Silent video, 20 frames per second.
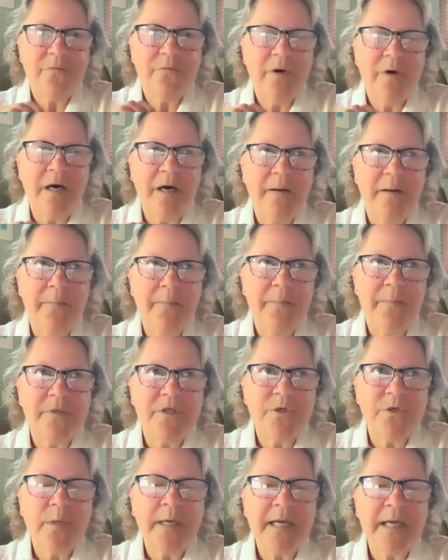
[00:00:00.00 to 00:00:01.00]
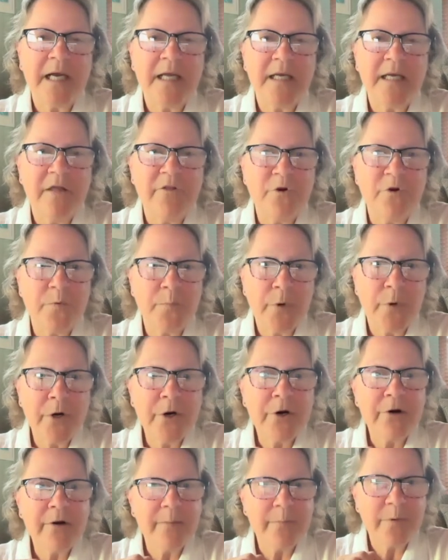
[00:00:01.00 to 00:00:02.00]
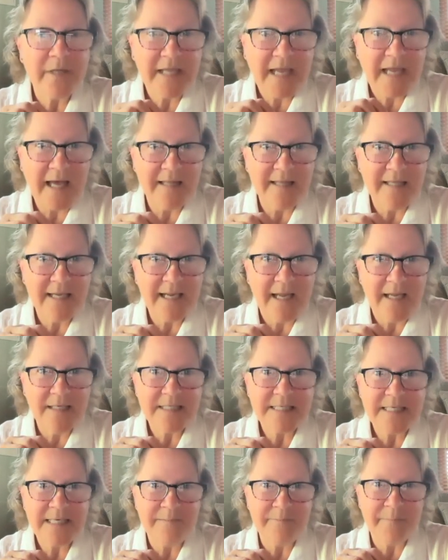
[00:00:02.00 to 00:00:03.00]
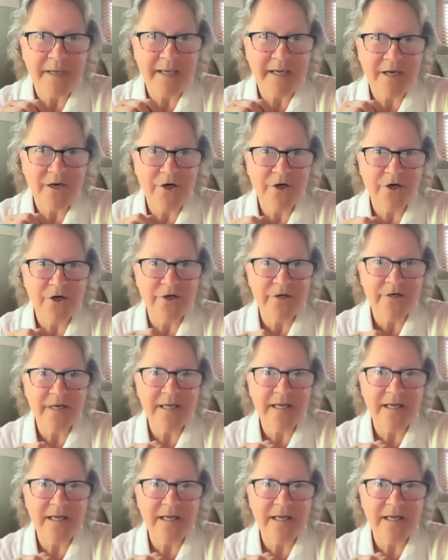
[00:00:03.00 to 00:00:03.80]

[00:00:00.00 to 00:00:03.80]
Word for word: um, doing another program with Kathy Casey and Mike Hurd,